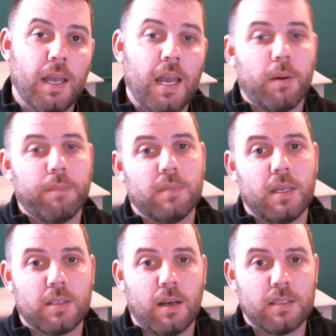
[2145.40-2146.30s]
Anyway,
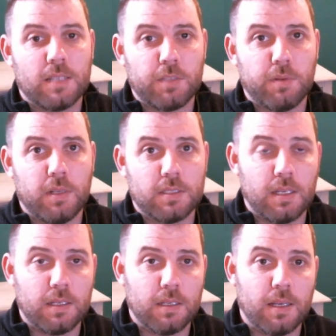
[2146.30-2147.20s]
thanks guys. Thanks for
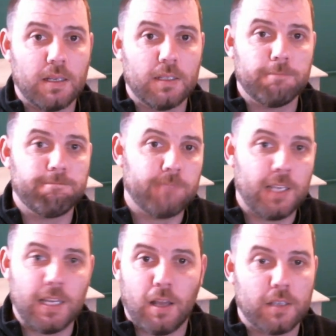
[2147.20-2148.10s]
listening.
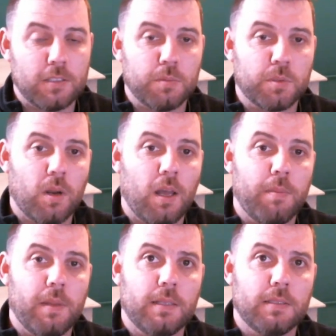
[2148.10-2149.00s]
Hit like and subscribe,
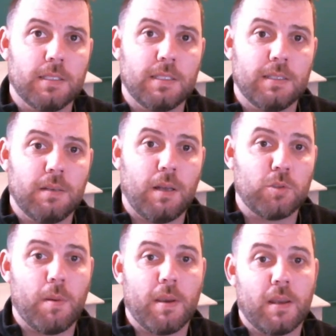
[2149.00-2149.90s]
and I'll
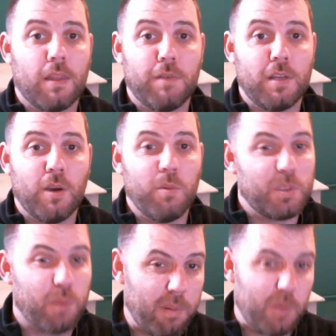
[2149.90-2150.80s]
try and make another video,
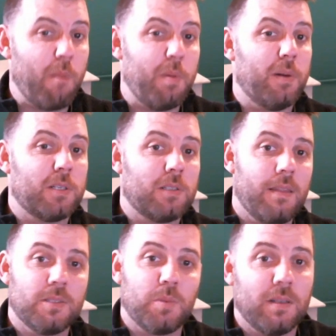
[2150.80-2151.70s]
which probably won't be much like
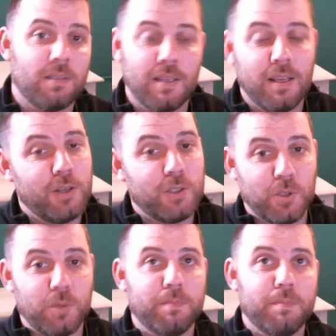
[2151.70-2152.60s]
this one
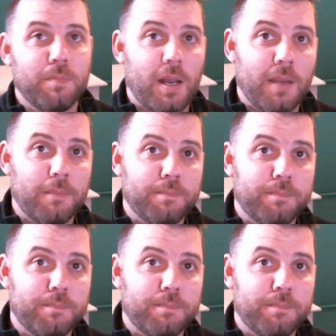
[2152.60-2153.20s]
soon. Bye now.